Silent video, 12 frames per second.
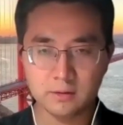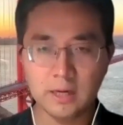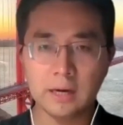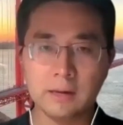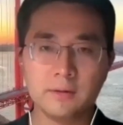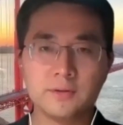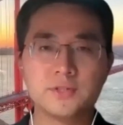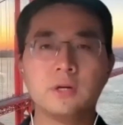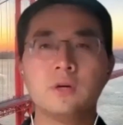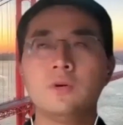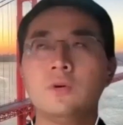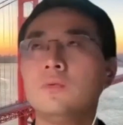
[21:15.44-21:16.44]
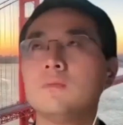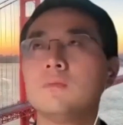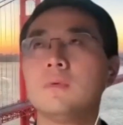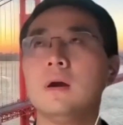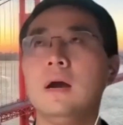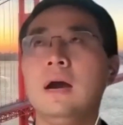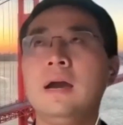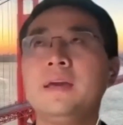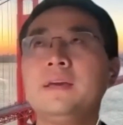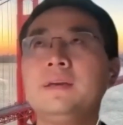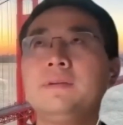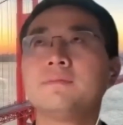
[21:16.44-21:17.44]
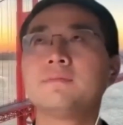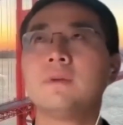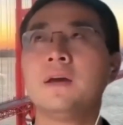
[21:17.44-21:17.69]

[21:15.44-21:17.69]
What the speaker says: Yeah, so I